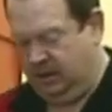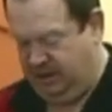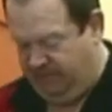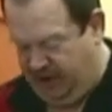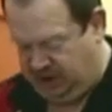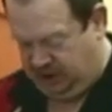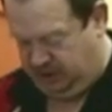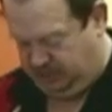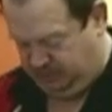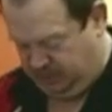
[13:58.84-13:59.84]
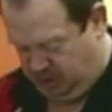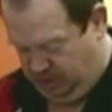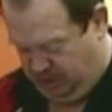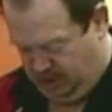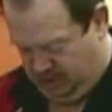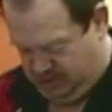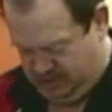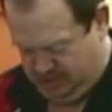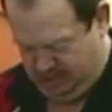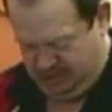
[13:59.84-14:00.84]
some veggies to it all.
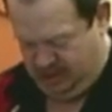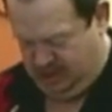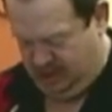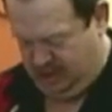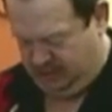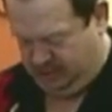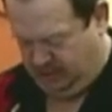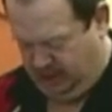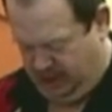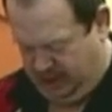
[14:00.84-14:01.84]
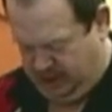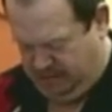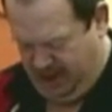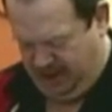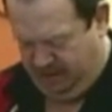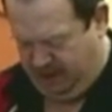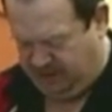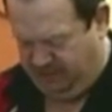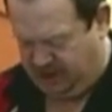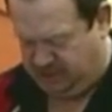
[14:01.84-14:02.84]
Got a nice bag of
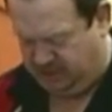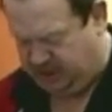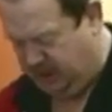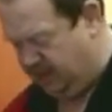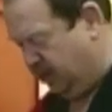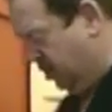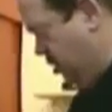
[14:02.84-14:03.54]
mixed vegetables here.